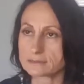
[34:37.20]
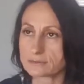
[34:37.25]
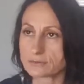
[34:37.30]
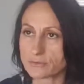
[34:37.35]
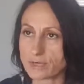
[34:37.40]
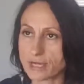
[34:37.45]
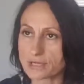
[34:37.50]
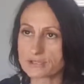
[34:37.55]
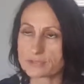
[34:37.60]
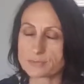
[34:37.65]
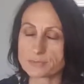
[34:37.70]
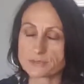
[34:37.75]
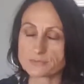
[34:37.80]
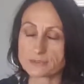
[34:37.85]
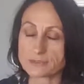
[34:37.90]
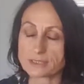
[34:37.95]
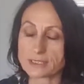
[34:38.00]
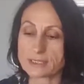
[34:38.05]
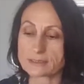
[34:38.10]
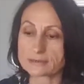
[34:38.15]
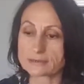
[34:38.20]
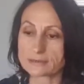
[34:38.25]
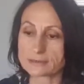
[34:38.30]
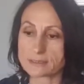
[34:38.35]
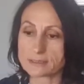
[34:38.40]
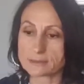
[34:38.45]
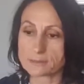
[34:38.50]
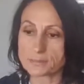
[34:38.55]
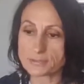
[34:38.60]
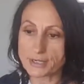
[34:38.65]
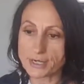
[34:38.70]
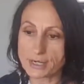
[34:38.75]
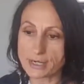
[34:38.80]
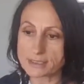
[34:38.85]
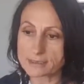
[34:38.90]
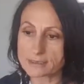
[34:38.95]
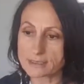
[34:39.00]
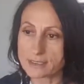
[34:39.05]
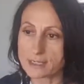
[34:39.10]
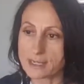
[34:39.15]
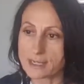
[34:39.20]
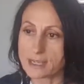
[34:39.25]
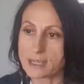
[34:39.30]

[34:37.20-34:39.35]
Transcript: connection between gut and the brain,